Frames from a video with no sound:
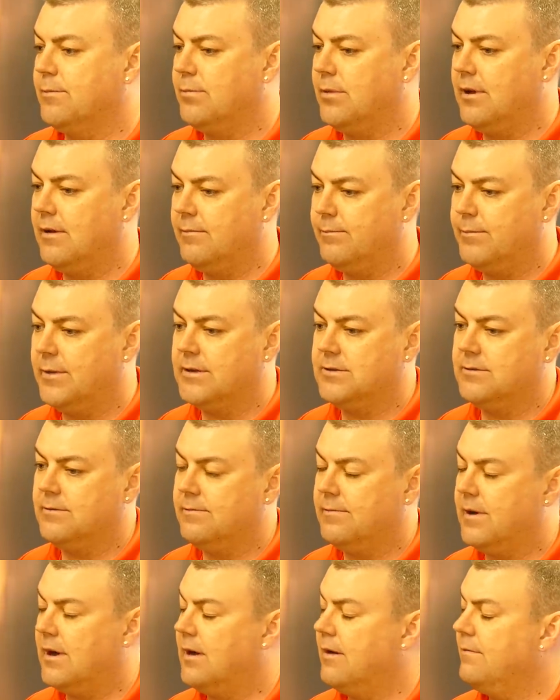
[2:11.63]
I'd play best
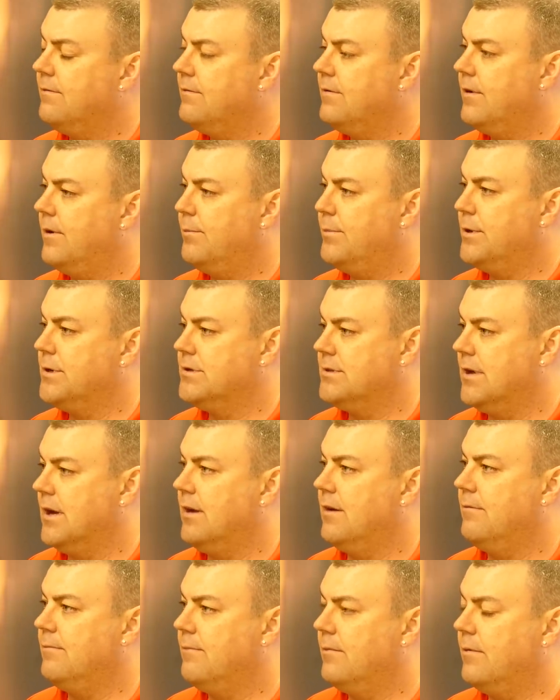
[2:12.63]
of five per
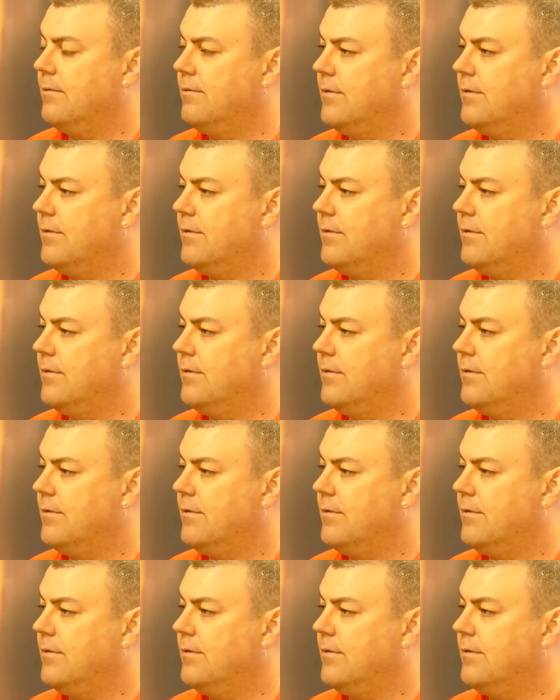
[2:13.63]
set and